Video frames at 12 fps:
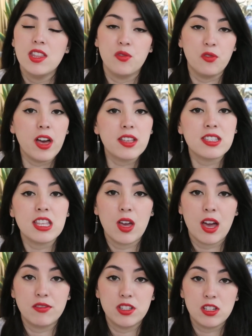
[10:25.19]
the first thing
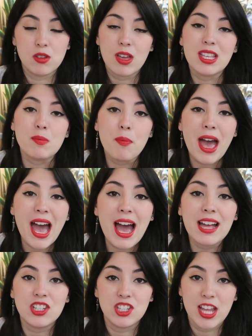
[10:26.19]
you have to do is
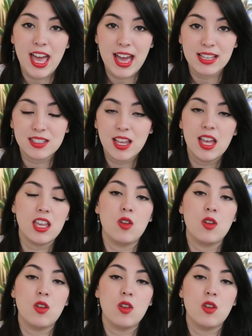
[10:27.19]
patch test.